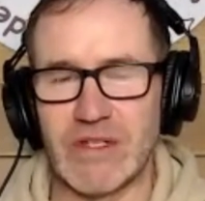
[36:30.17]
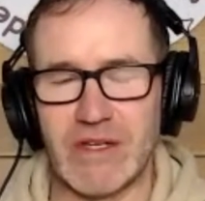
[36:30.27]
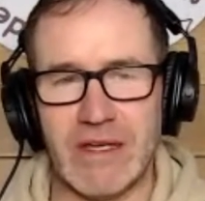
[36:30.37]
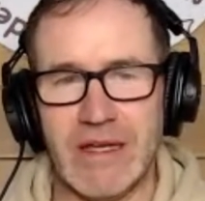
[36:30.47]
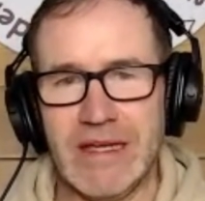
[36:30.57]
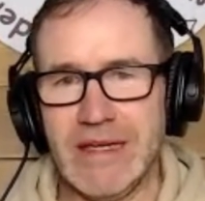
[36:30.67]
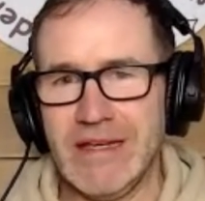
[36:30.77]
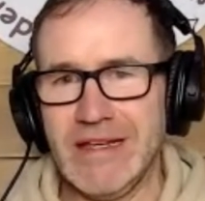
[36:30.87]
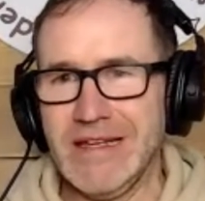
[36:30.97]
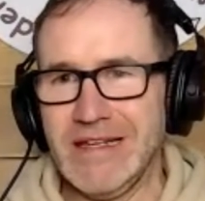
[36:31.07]

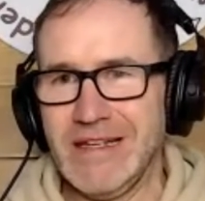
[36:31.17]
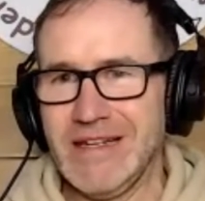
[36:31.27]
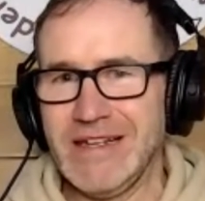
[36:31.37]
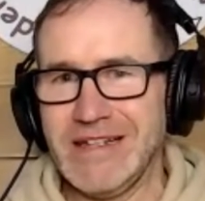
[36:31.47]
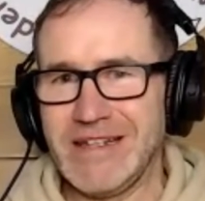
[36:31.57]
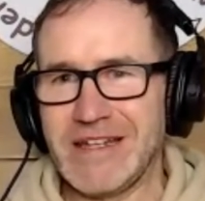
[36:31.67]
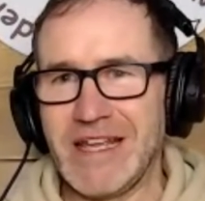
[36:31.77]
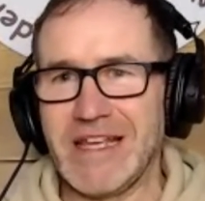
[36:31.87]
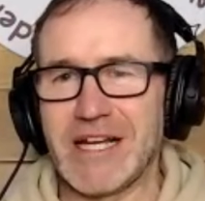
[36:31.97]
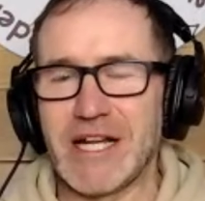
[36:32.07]
the
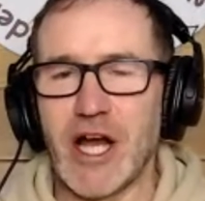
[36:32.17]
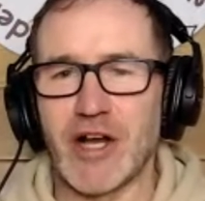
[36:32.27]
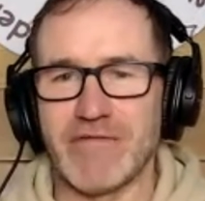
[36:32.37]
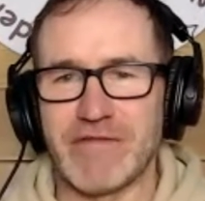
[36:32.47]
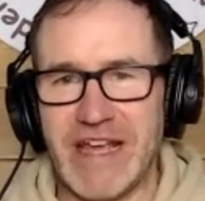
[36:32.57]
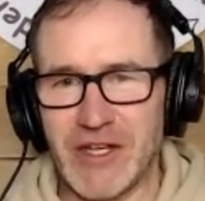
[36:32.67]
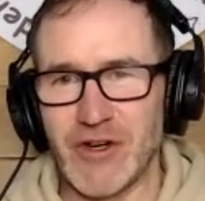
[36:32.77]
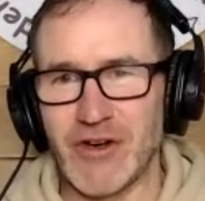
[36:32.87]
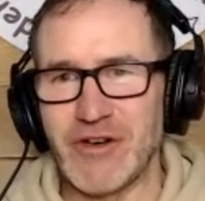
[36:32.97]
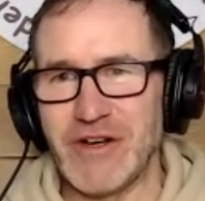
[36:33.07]
ticking clock of
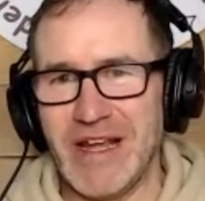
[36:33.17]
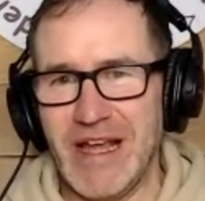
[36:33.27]
nature,